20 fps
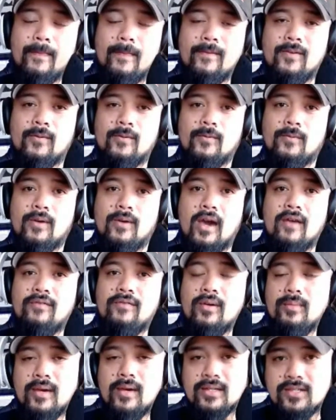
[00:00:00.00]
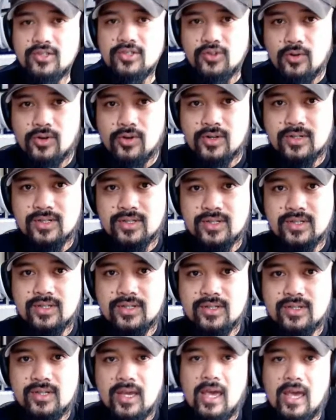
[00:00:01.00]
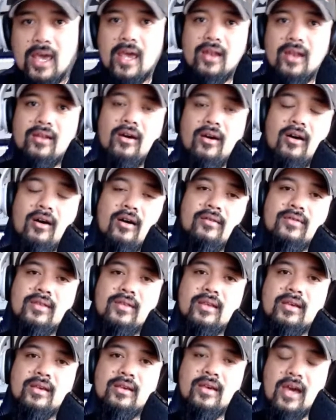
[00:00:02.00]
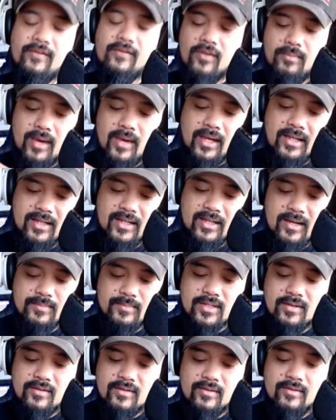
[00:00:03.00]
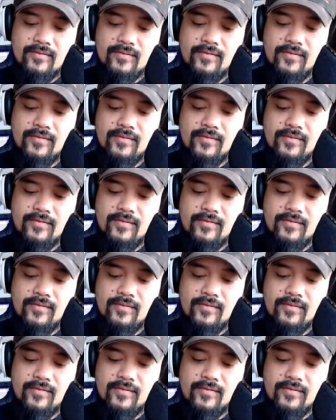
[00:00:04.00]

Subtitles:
to FMA Source and on the FMA Dumpster